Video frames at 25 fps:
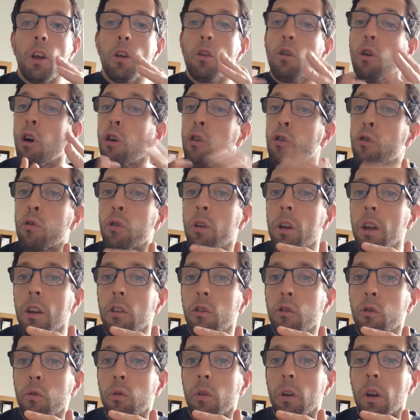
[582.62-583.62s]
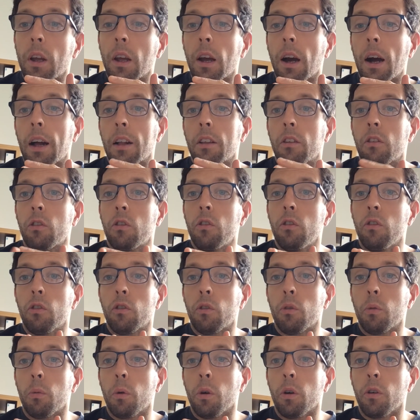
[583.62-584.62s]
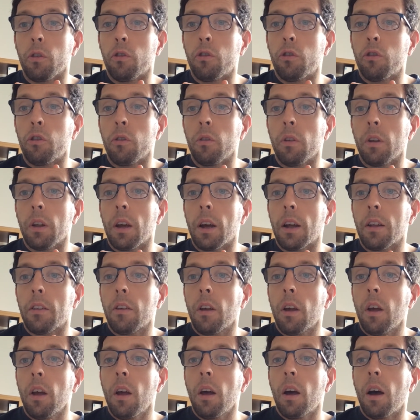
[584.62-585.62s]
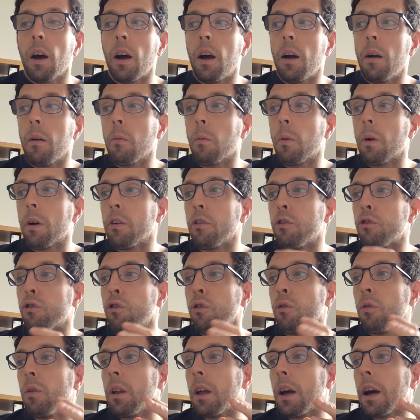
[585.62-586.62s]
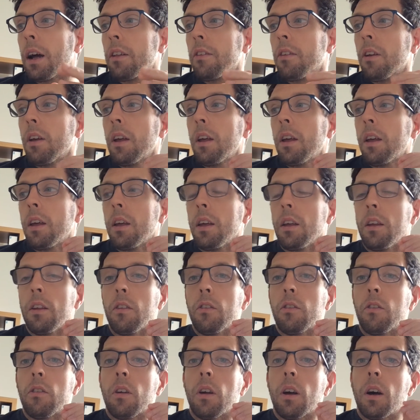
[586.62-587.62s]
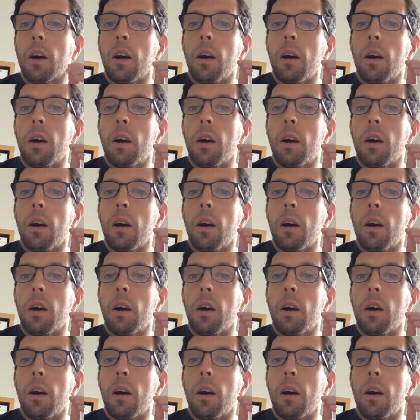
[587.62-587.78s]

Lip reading: contradictory attitudes towards Juliet, whereas Juliet is...